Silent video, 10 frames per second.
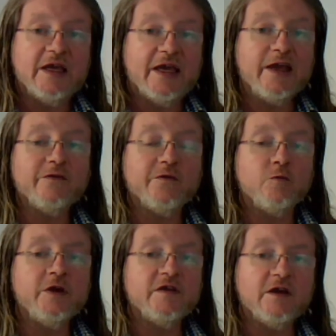if
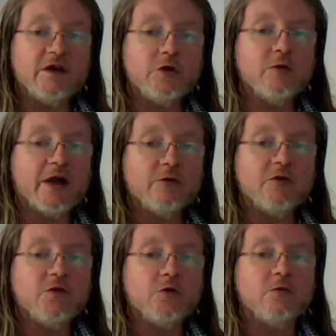we take you out
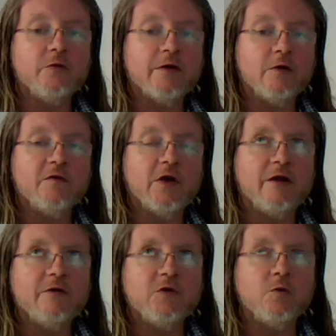of
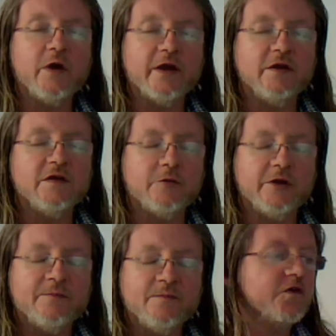your way,
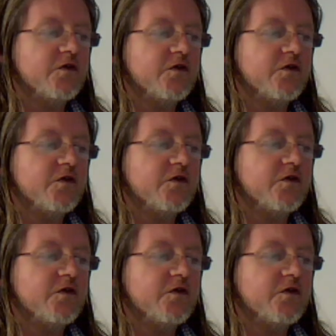and
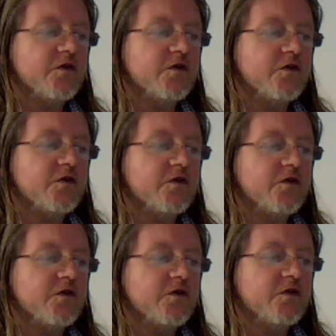we take you out of your
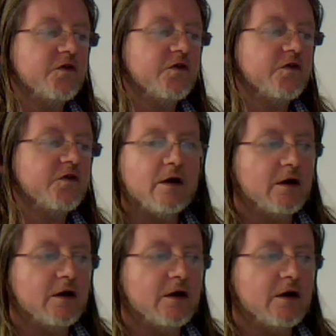way so
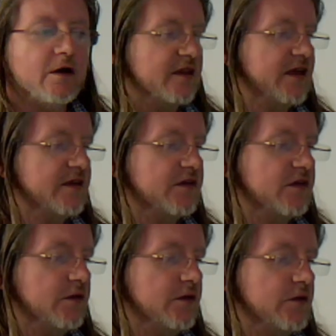far that
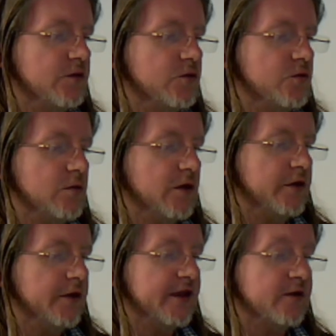you
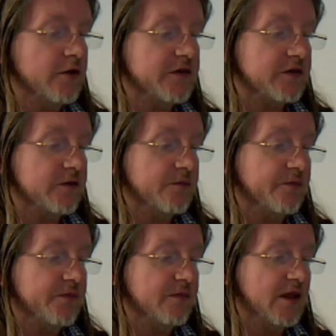get lost,
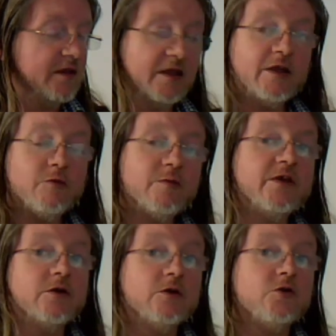then it will be
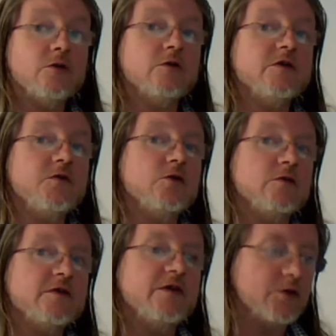the controller's
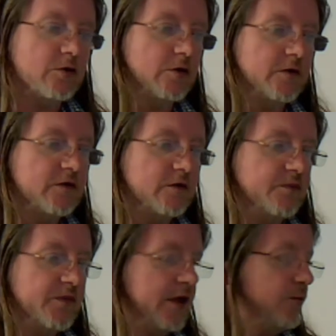fault if you're lost,
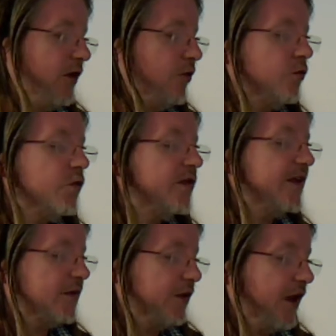and we don't want
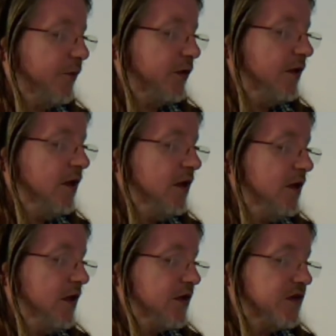that to happen.
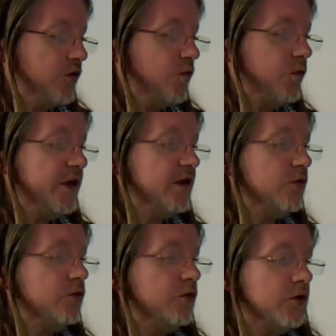So we
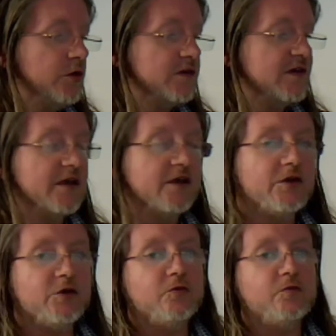do not
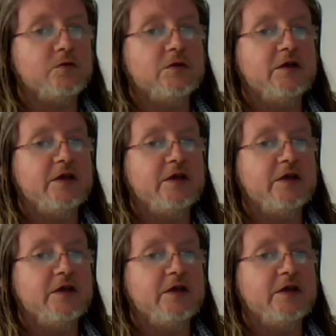issue